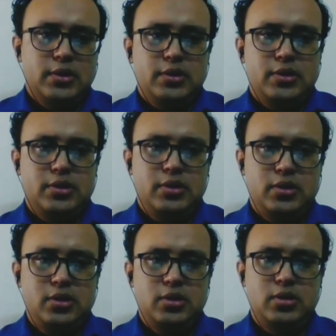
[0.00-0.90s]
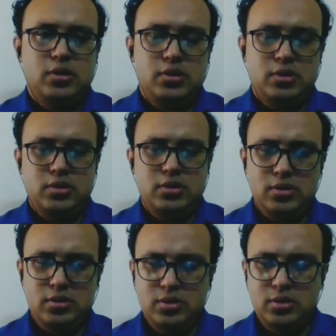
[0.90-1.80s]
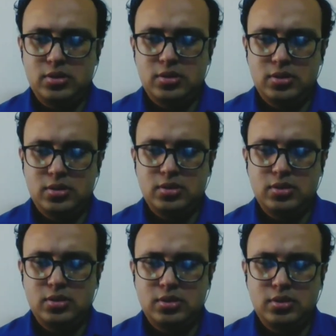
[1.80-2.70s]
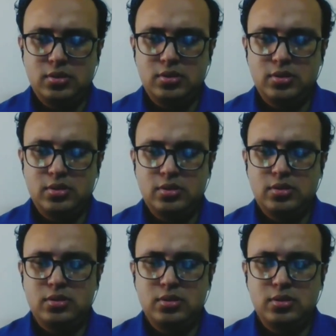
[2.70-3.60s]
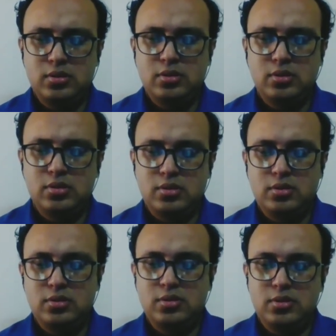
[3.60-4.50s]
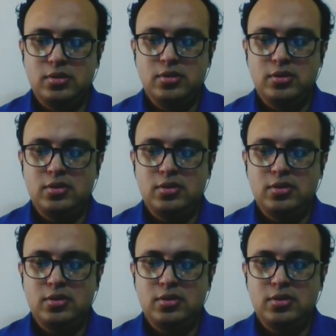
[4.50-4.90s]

[no speech]